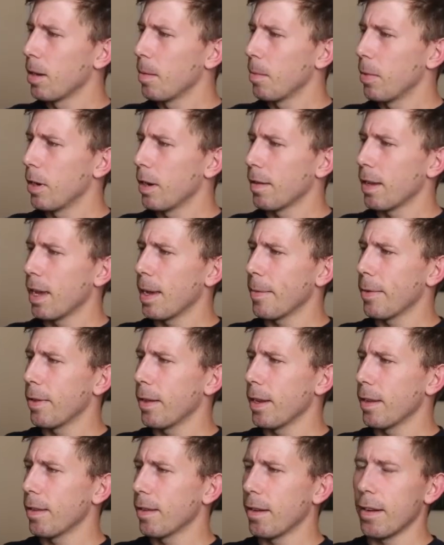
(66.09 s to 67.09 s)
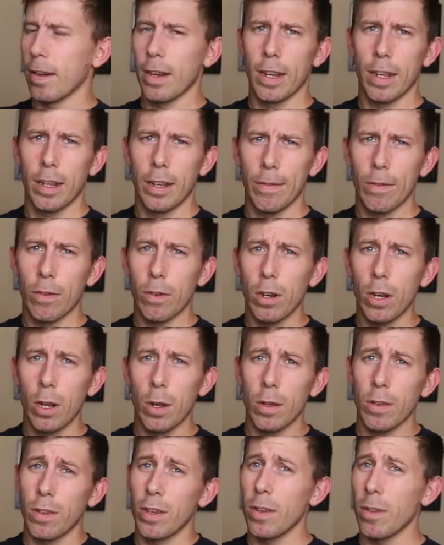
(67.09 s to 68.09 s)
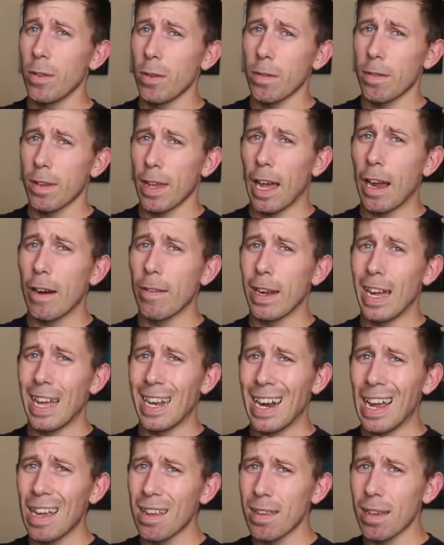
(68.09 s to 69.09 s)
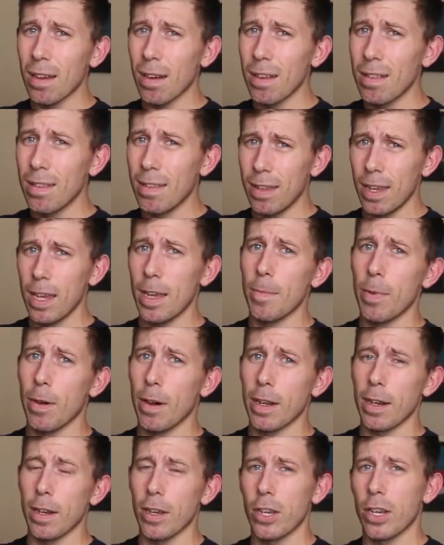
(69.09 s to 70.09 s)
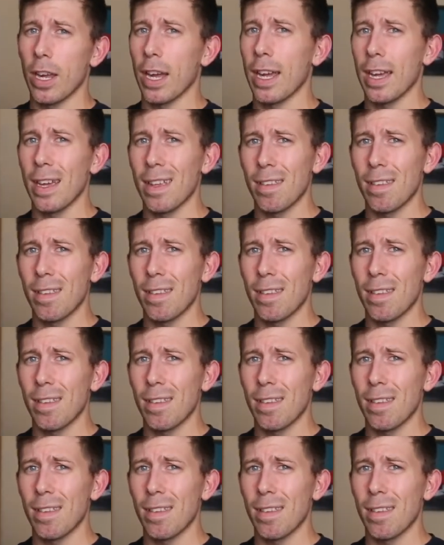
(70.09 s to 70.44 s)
but it's absolutely tiny and you've got no excuse not to carry it. And that's the idea behind this jacket.